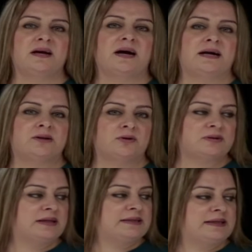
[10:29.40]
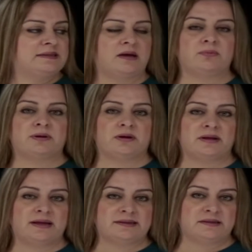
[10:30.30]
I wrote the data we
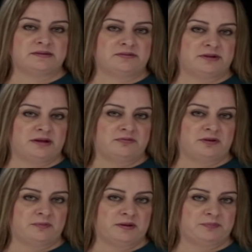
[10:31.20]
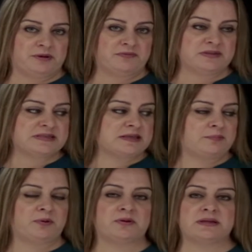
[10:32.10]
collected from the previous step
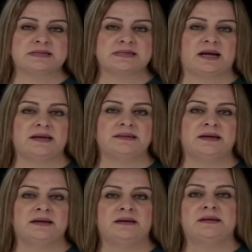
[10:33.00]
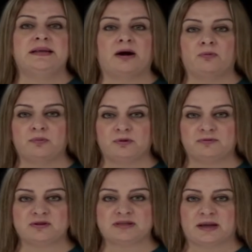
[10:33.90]
on the side. Now we move
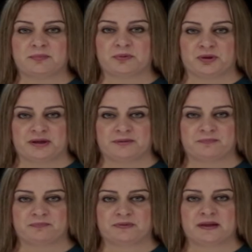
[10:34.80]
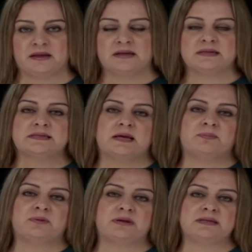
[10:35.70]
to step 3. Step
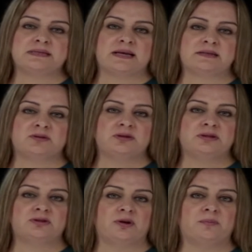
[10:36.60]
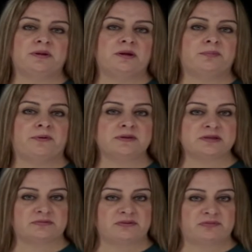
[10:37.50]
3 says to determine the points
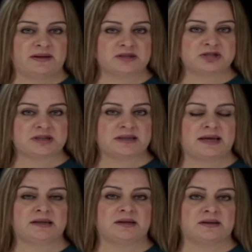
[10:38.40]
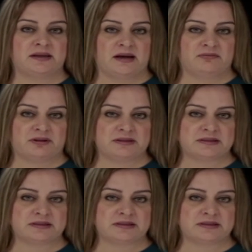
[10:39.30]
of inflection and concavities.